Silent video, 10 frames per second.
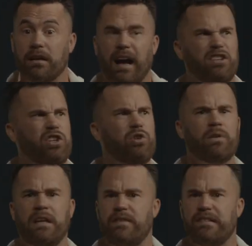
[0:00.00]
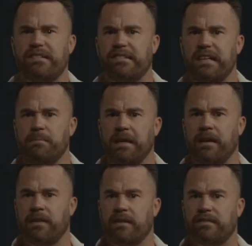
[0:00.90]
God, you don't even see me
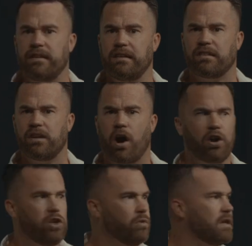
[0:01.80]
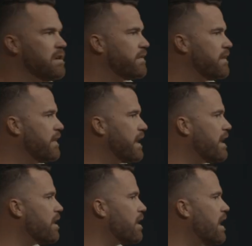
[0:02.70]
in this season. Are you even
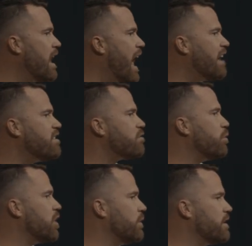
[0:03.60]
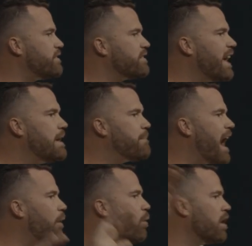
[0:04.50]
there? I just want to escape.
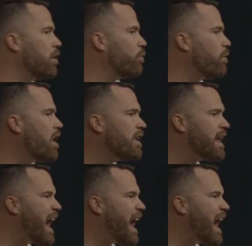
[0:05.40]
I want to run.